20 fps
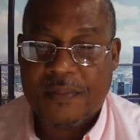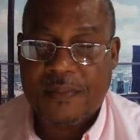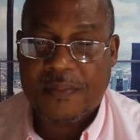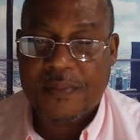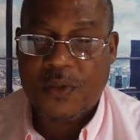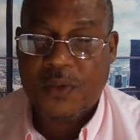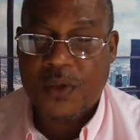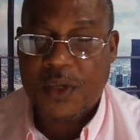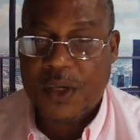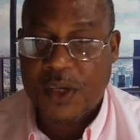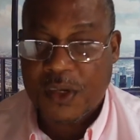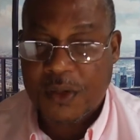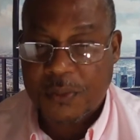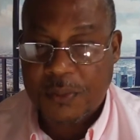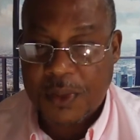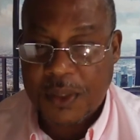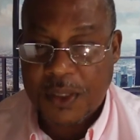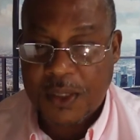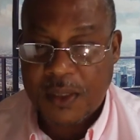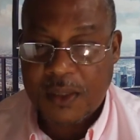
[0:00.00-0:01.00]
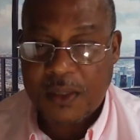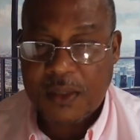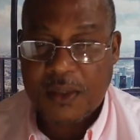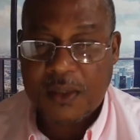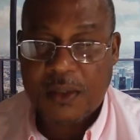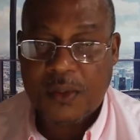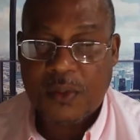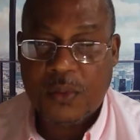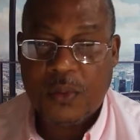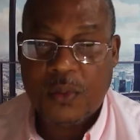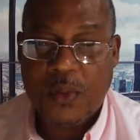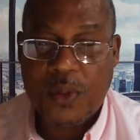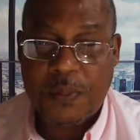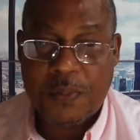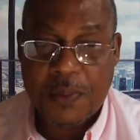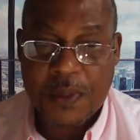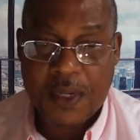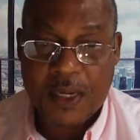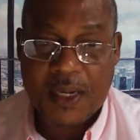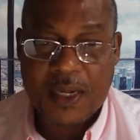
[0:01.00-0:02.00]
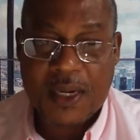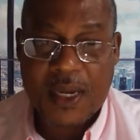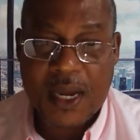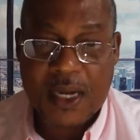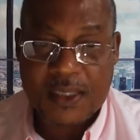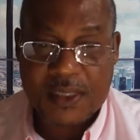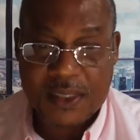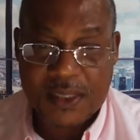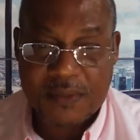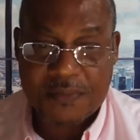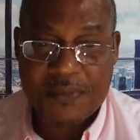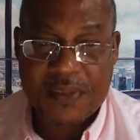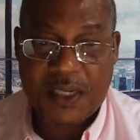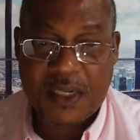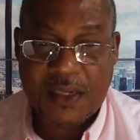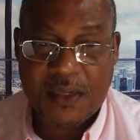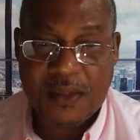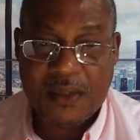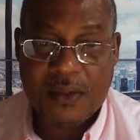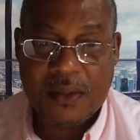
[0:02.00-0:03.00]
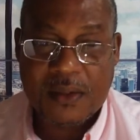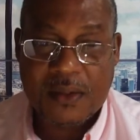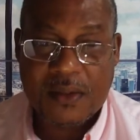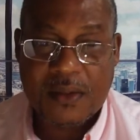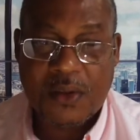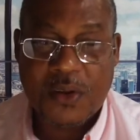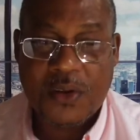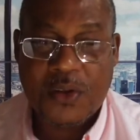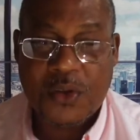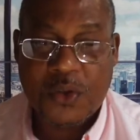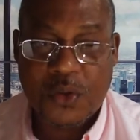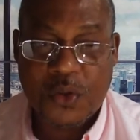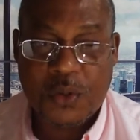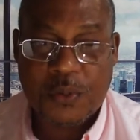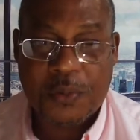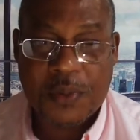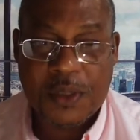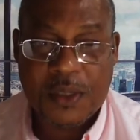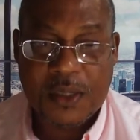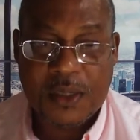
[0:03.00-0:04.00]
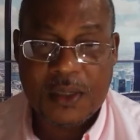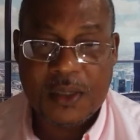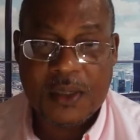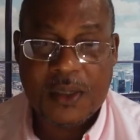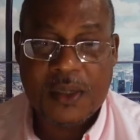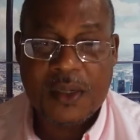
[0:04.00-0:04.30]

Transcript: You'll either be weeping and gnashing of teeth, or you will be